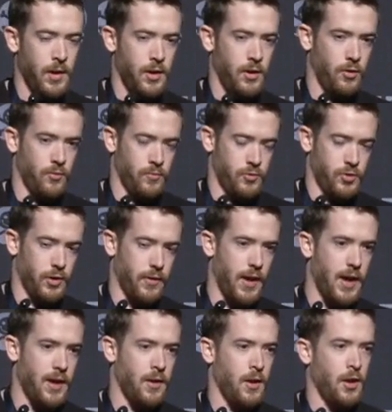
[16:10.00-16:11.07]
It'll trigger
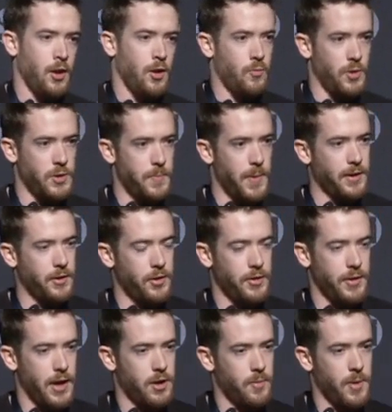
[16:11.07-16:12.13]
that, reach back to your
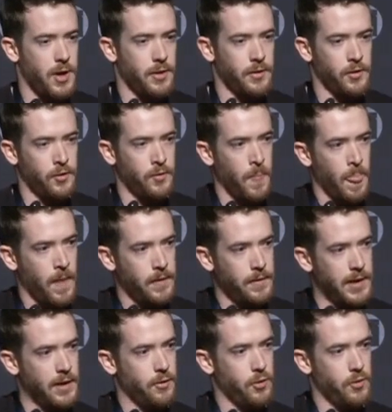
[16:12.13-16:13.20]
attacker box,
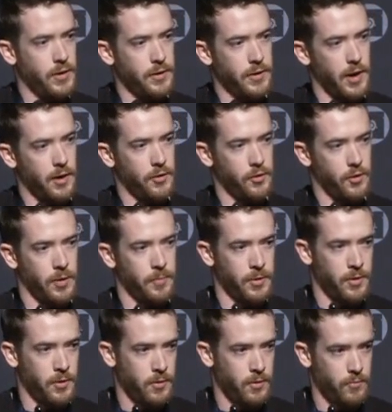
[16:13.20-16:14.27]
download the entire
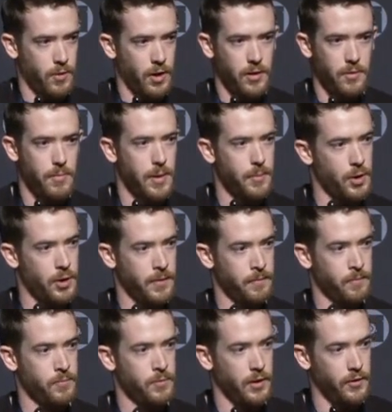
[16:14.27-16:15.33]
script, run in memory,
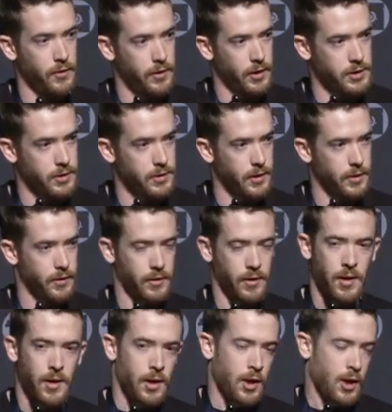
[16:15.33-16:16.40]
nothing's touching disk,
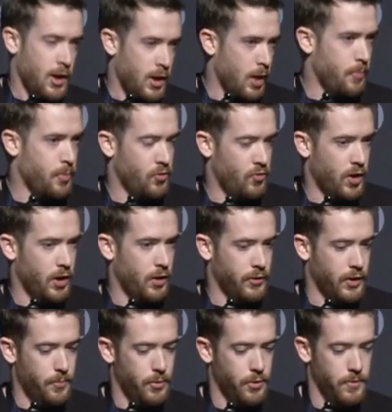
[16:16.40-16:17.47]
and output files
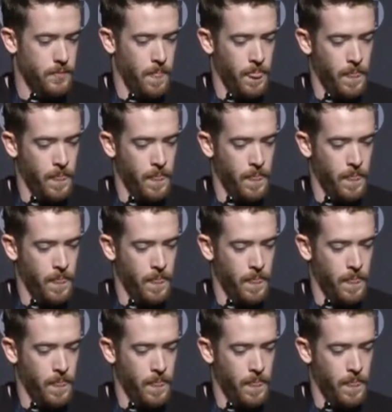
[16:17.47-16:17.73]
output,